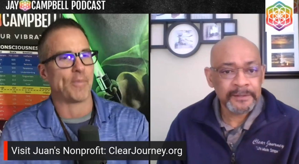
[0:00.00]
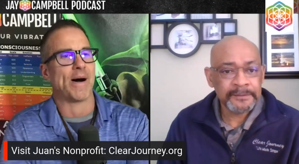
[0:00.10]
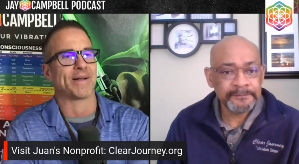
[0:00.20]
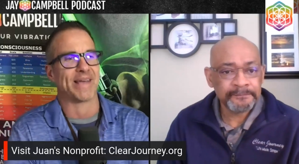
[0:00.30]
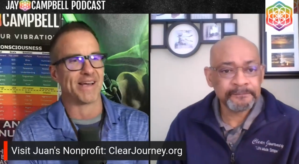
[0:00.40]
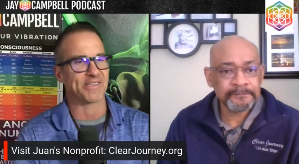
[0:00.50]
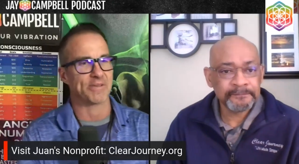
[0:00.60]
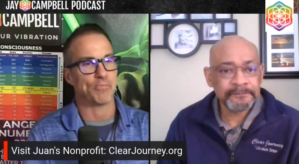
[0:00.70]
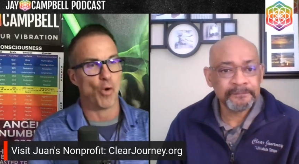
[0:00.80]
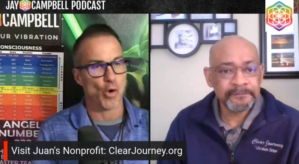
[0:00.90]
Speaker 1: podcast,
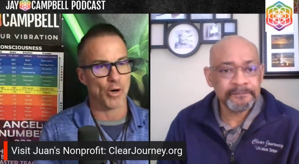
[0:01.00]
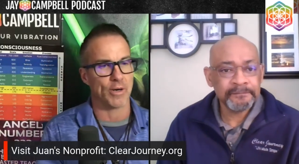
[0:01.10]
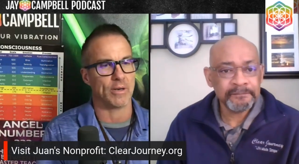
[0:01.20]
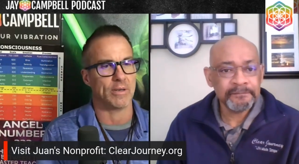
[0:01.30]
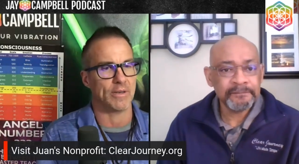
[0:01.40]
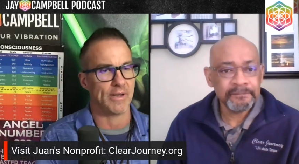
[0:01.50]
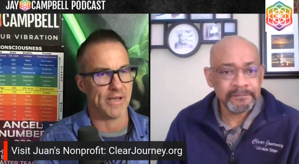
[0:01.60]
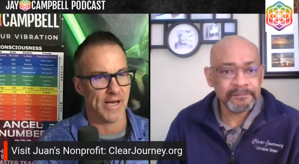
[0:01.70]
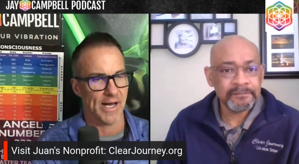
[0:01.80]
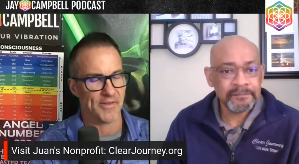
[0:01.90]
support
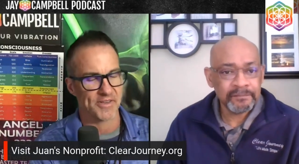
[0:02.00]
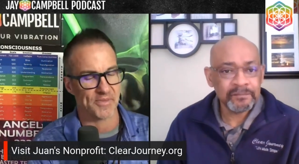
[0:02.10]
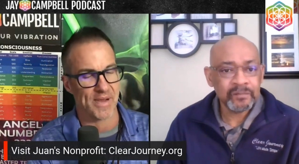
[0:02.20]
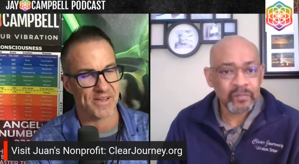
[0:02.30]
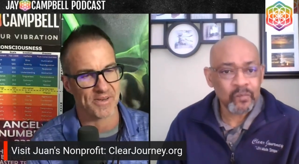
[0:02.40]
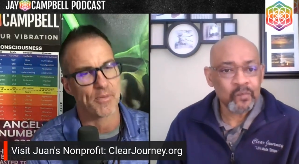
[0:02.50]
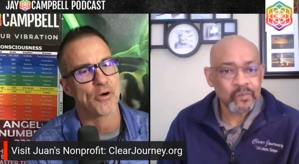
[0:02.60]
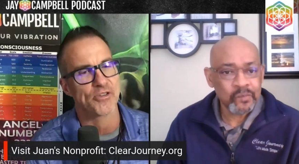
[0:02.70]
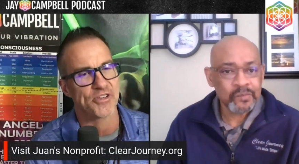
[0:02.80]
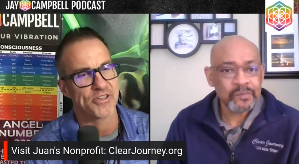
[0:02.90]
uh, this amazing
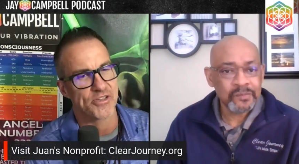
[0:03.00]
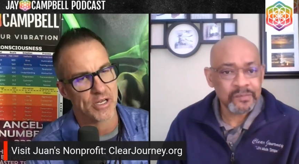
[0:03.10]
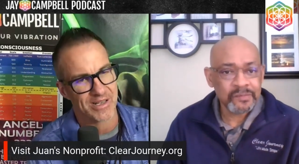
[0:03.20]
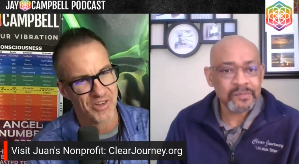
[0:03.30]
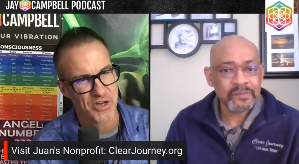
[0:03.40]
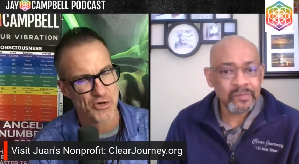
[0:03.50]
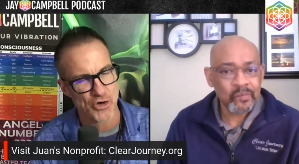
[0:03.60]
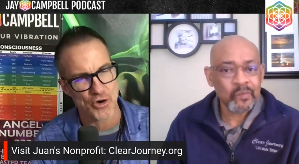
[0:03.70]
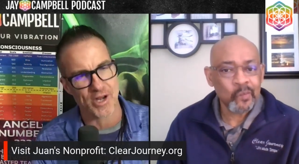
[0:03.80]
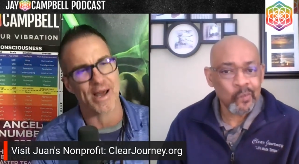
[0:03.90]
person's
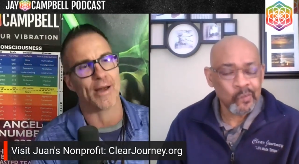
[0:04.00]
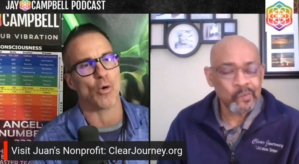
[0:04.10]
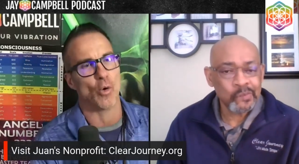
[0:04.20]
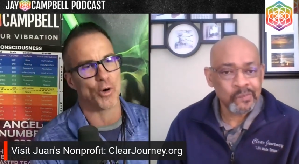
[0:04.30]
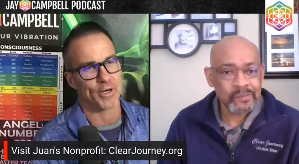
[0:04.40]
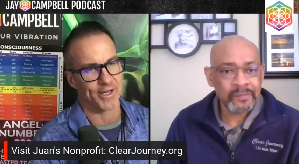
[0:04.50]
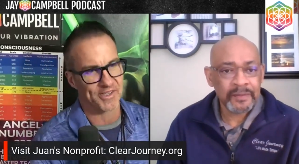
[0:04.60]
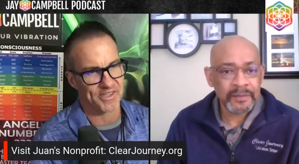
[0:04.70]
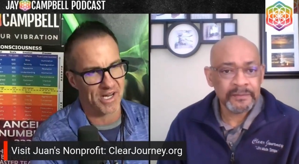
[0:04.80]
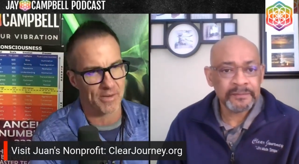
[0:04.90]
clearjourney.org.
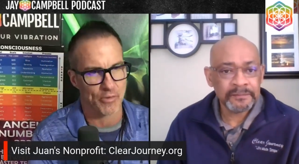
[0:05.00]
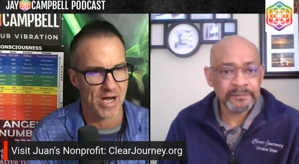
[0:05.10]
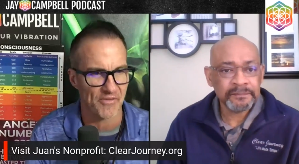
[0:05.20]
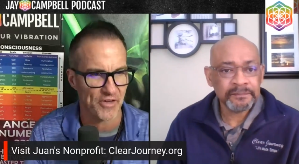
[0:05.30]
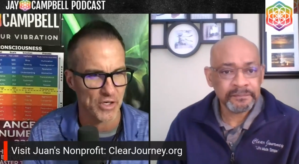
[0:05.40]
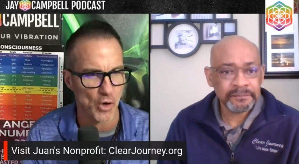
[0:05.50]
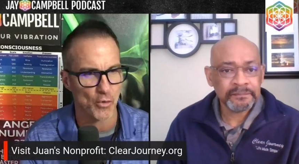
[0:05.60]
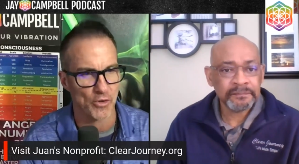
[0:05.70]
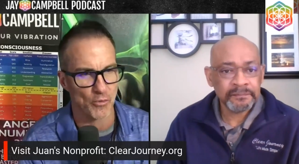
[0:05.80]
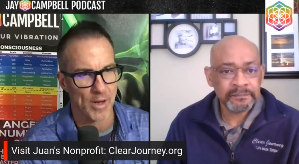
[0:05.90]
That's his nonprofit. Go
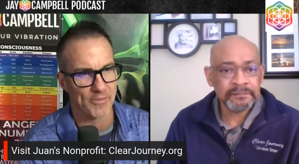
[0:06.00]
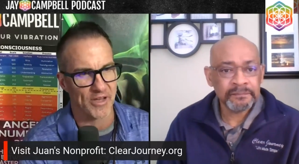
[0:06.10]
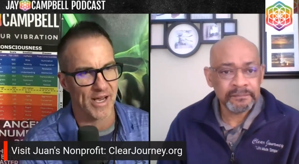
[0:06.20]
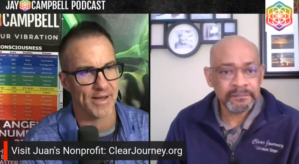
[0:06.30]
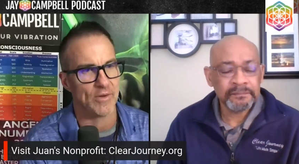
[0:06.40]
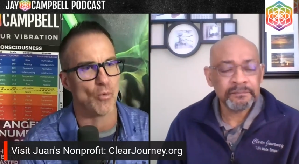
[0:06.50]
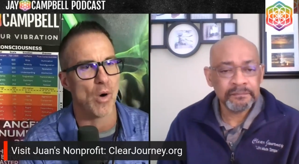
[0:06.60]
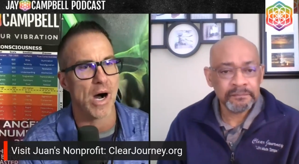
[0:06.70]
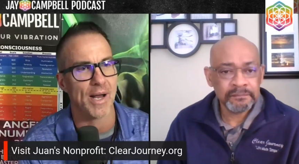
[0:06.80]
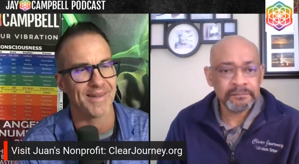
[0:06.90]
to his website,
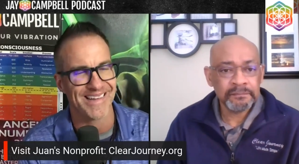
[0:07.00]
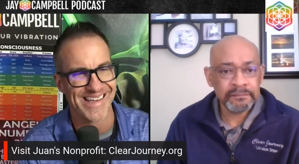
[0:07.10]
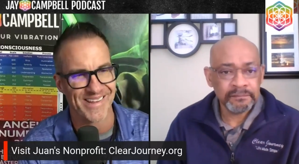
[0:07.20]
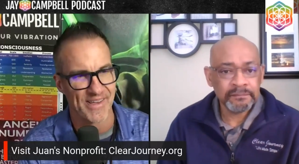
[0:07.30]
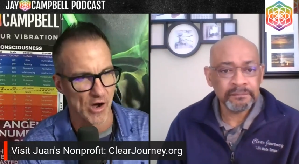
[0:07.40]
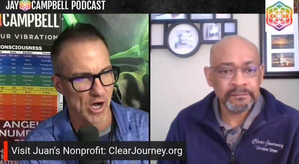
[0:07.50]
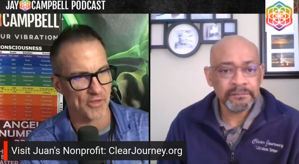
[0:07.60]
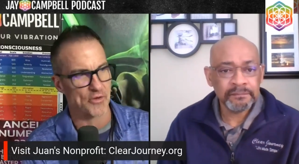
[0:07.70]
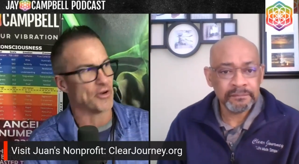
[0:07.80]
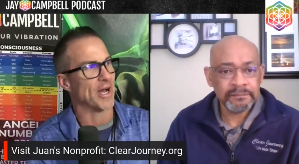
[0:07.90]

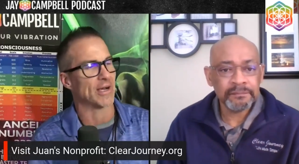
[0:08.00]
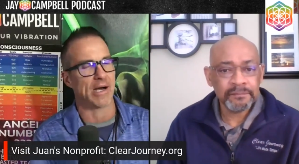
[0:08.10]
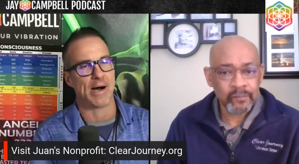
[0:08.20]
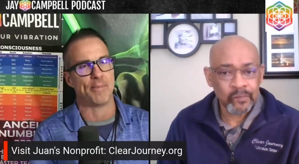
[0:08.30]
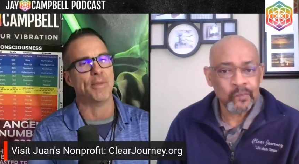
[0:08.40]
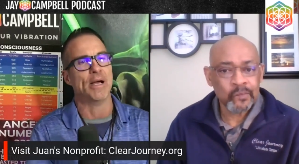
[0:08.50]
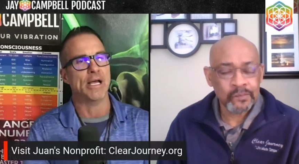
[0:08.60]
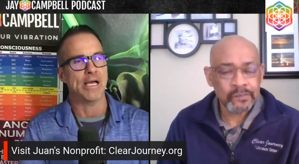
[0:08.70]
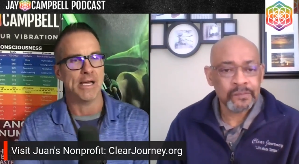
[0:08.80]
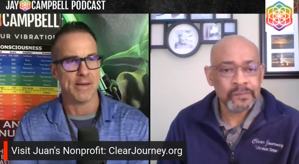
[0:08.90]
juanleetheauthor.com.
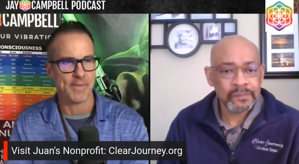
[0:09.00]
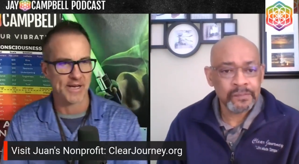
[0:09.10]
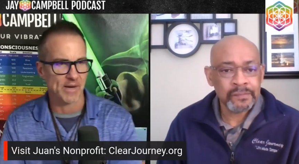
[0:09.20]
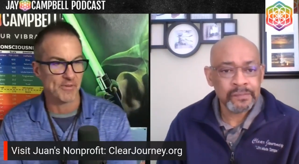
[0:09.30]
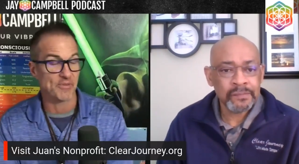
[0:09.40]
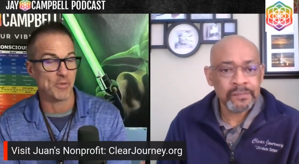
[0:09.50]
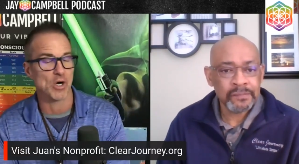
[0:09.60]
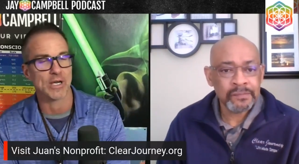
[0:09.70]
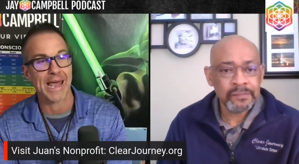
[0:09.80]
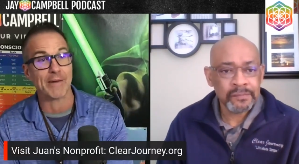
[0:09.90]
Pick up his
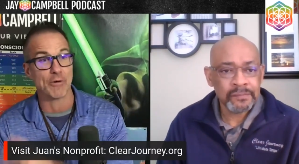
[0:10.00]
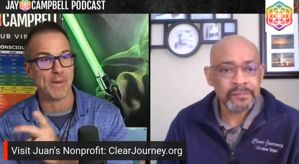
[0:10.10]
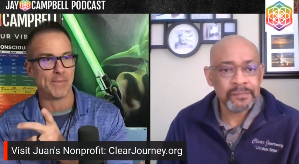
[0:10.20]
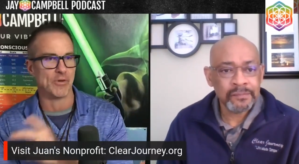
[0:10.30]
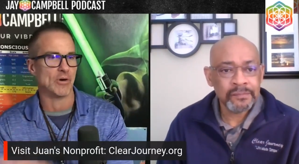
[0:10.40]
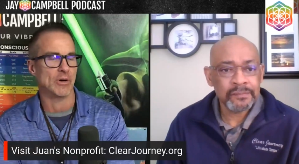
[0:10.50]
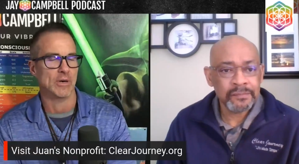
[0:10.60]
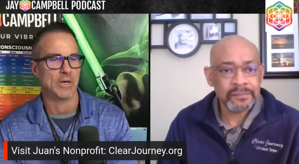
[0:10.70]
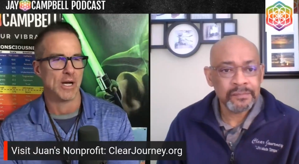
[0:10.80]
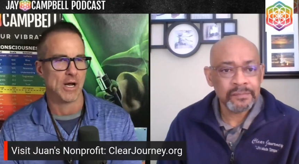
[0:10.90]
book. And remember,
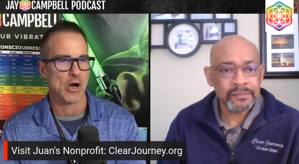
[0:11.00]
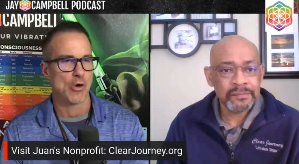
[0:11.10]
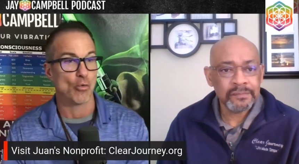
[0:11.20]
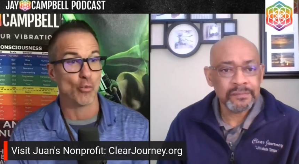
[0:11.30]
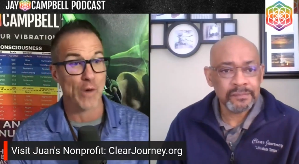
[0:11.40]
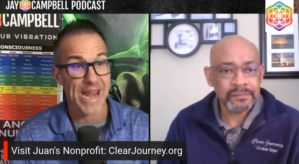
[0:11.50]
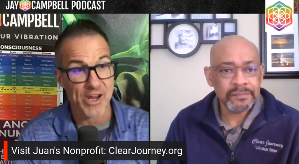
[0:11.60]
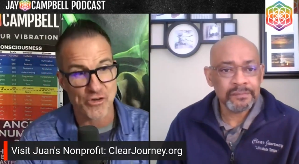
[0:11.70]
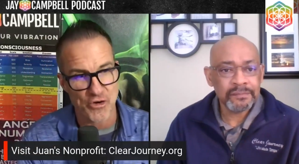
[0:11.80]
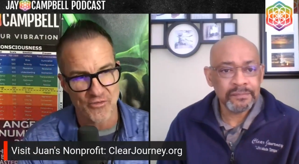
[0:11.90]

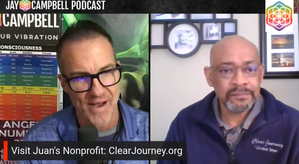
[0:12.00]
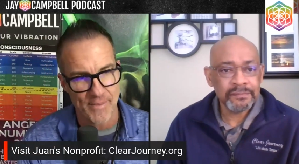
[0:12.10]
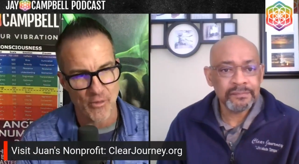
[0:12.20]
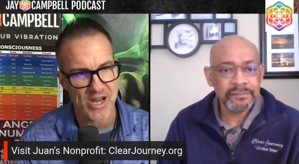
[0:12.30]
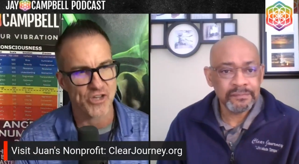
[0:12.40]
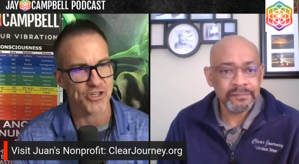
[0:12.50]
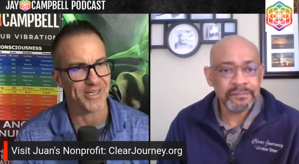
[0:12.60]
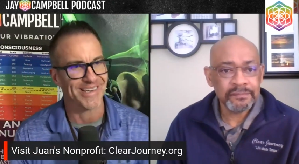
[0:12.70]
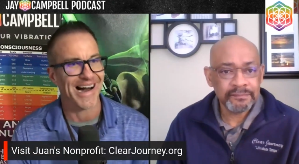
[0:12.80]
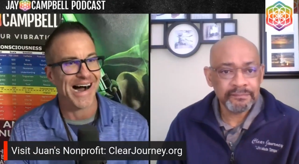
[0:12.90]
raise your
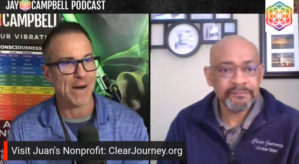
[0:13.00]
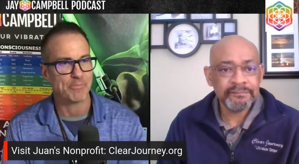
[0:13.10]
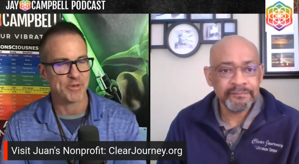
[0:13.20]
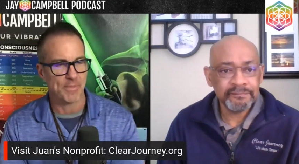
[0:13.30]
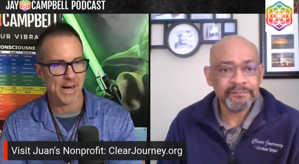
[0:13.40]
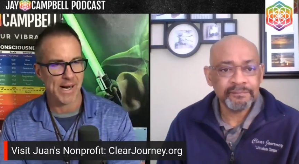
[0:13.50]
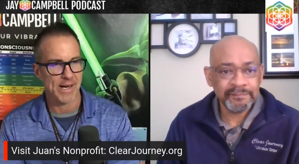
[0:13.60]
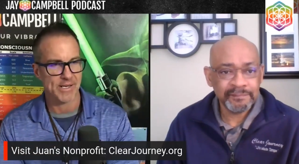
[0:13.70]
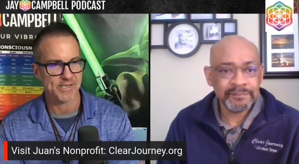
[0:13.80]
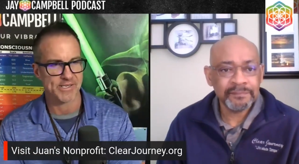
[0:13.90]
vibration to
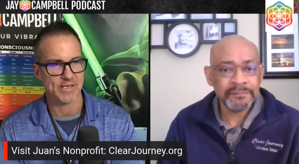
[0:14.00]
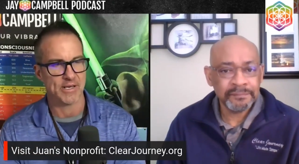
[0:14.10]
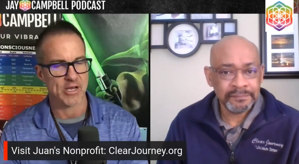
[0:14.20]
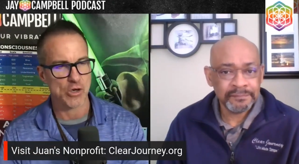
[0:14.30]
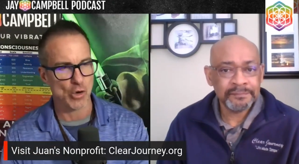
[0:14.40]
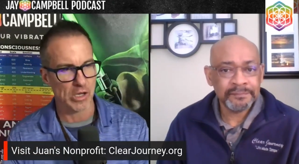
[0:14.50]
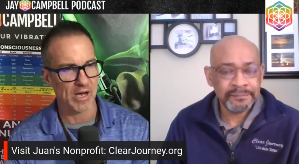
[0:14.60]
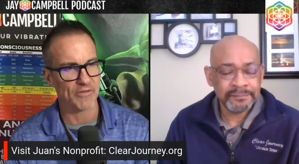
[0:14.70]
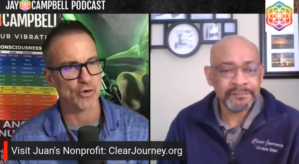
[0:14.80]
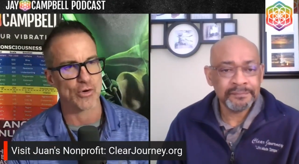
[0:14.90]
optimize your
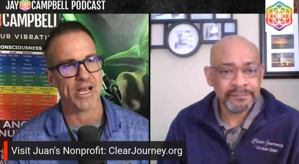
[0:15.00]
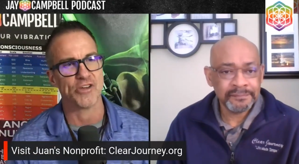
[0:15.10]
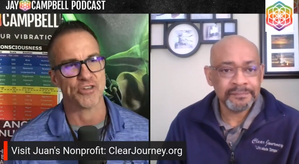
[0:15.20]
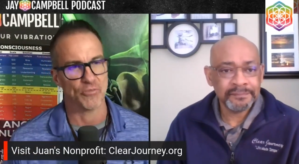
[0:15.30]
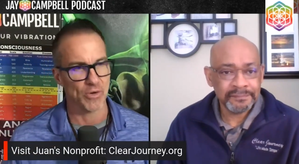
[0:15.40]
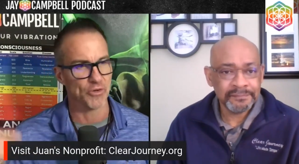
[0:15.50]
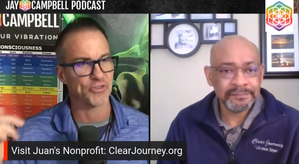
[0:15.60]
love creation. We will